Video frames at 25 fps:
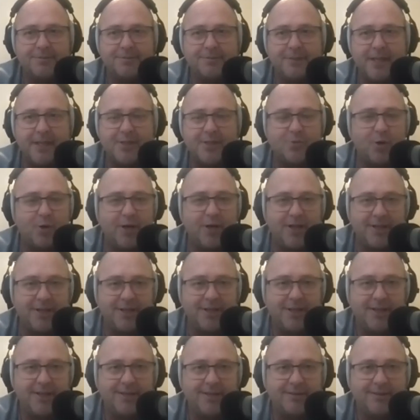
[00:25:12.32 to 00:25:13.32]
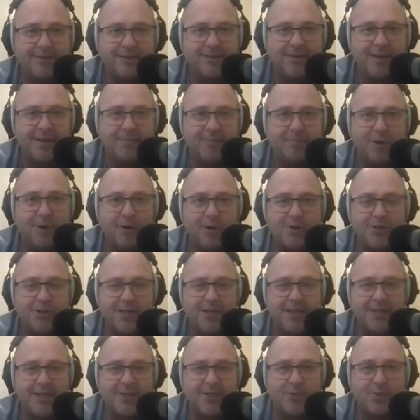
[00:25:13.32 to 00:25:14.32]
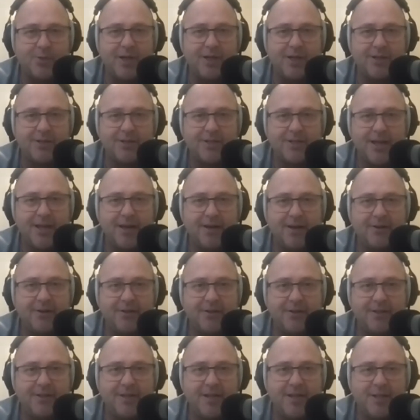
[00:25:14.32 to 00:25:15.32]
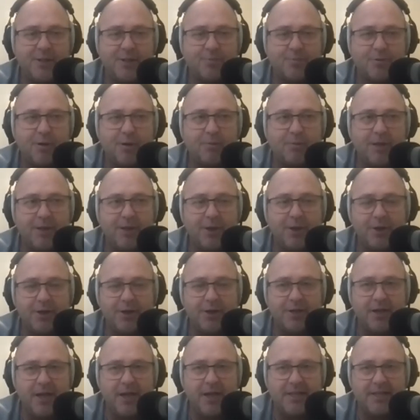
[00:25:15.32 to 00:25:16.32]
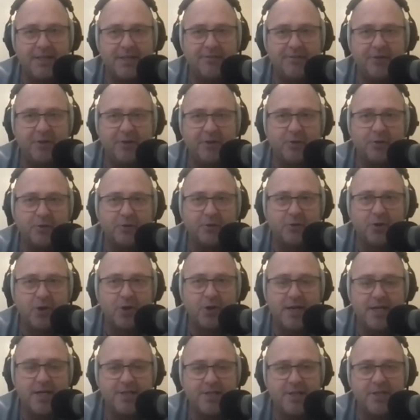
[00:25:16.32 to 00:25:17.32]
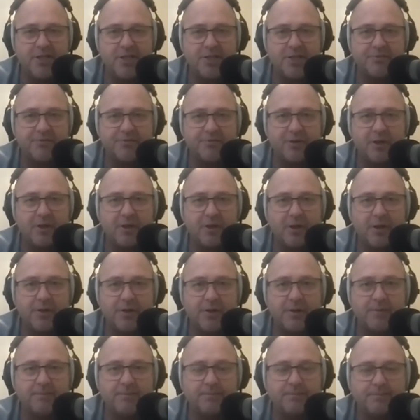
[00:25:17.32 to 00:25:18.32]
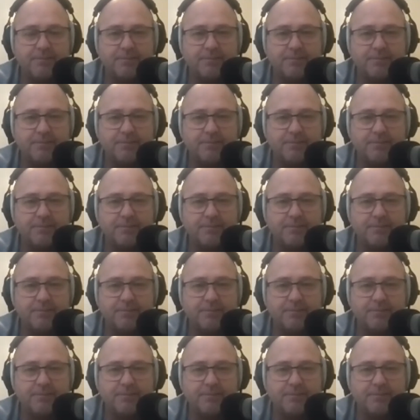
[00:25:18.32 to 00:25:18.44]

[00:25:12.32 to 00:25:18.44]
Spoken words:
that's what you need in boxing as well. So it's probably not a difficult transition for a lot of them.